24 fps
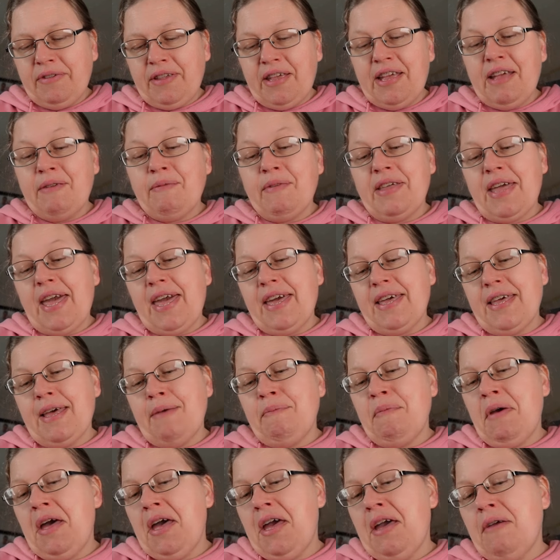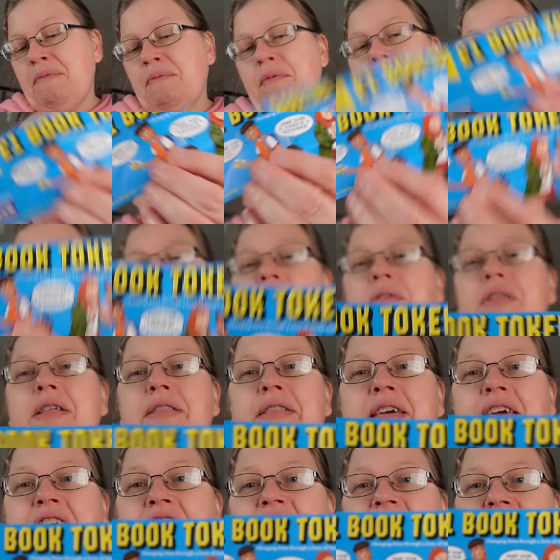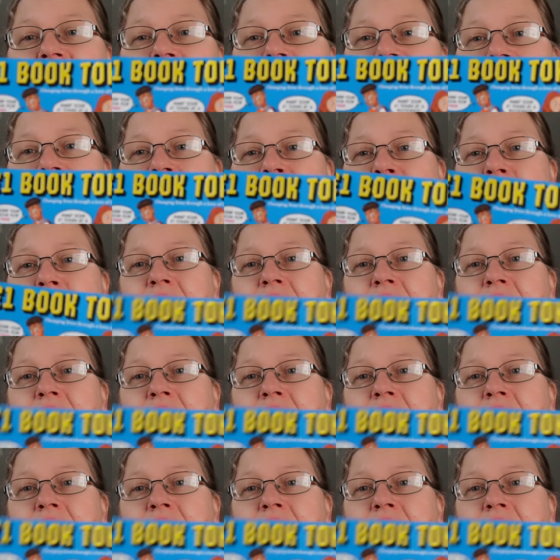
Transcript: So anyway, he come home with one of these the other day,